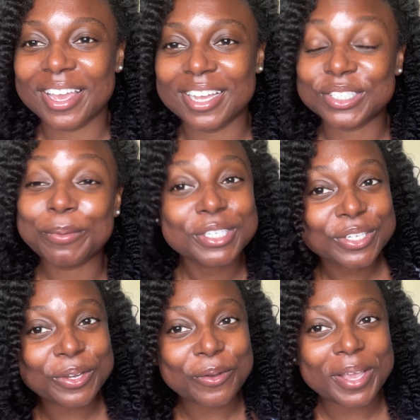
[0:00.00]
guys, so we're just
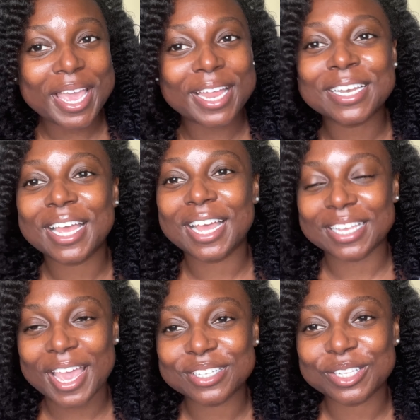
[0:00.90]
gonna go again and
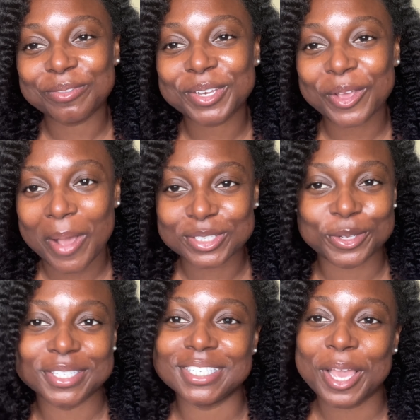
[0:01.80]
get into the video. As you
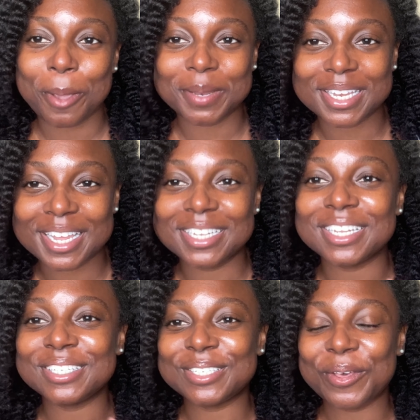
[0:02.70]
can see, I am
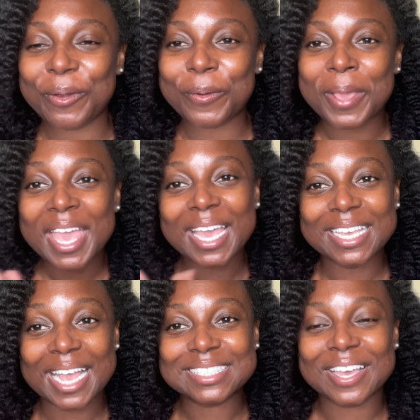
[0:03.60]
needed. So
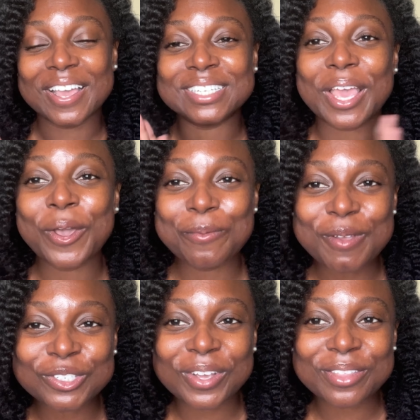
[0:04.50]
yes guys, I hope you
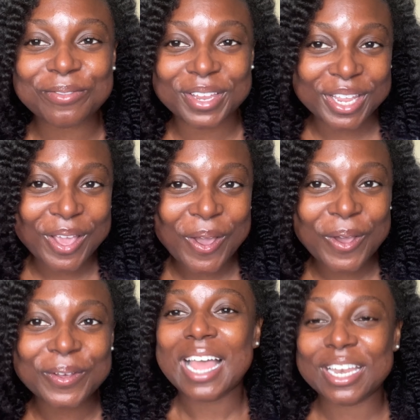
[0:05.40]
enjoyed the
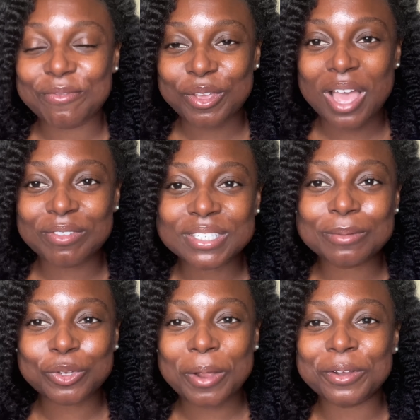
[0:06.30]
video. And if you haven't
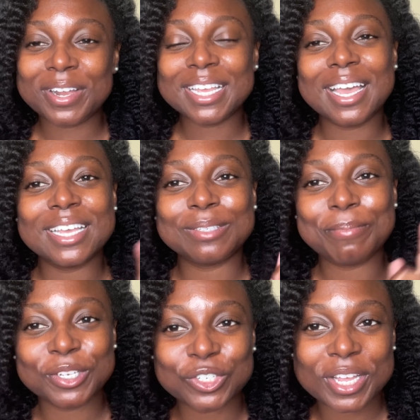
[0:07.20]
subscribed already, guys,
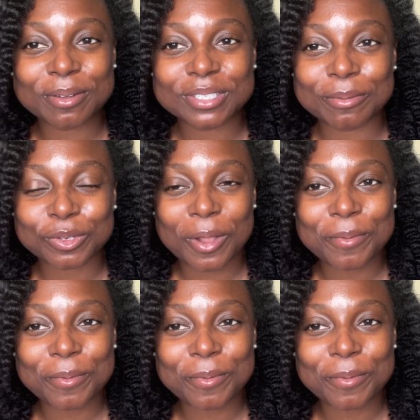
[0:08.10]
make sure to hit the subscribe